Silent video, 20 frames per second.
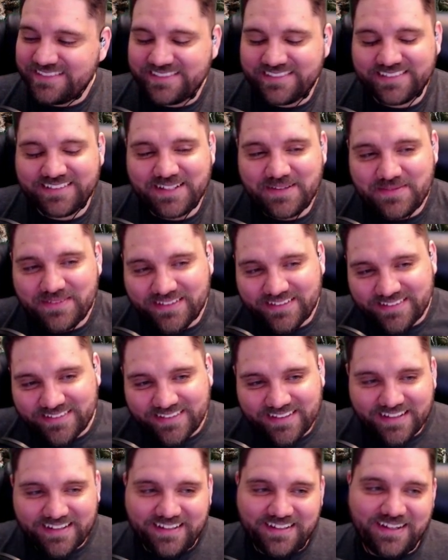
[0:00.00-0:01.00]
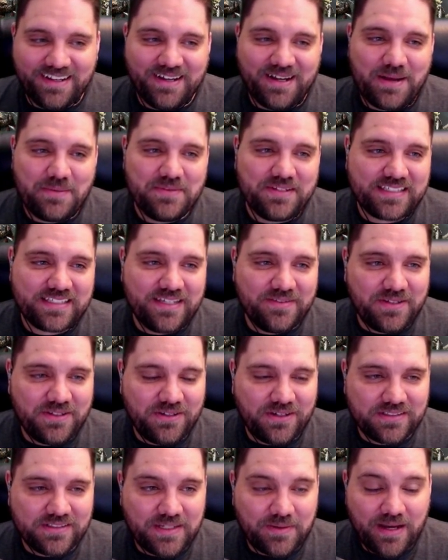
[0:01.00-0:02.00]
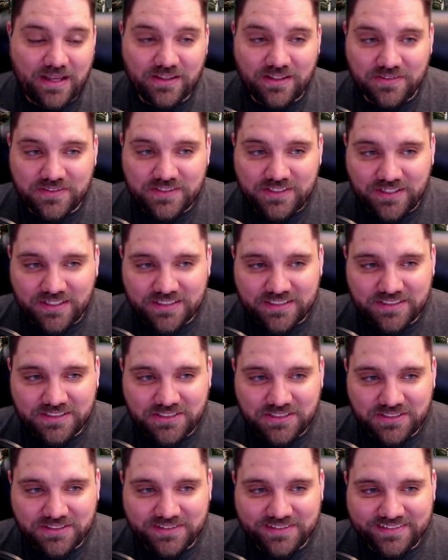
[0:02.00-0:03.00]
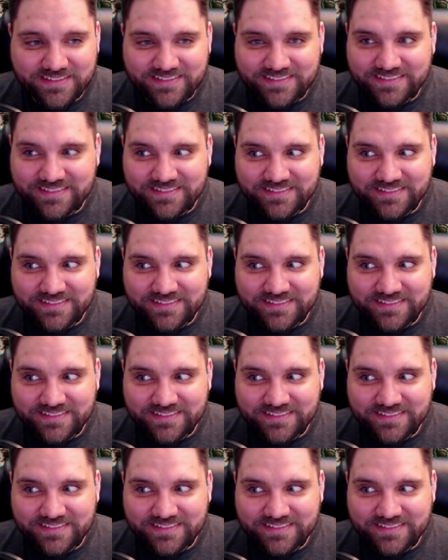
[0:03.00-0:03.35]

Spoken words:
Yeah. I mean, no, I'm just giving you a hard time. I love sausage too.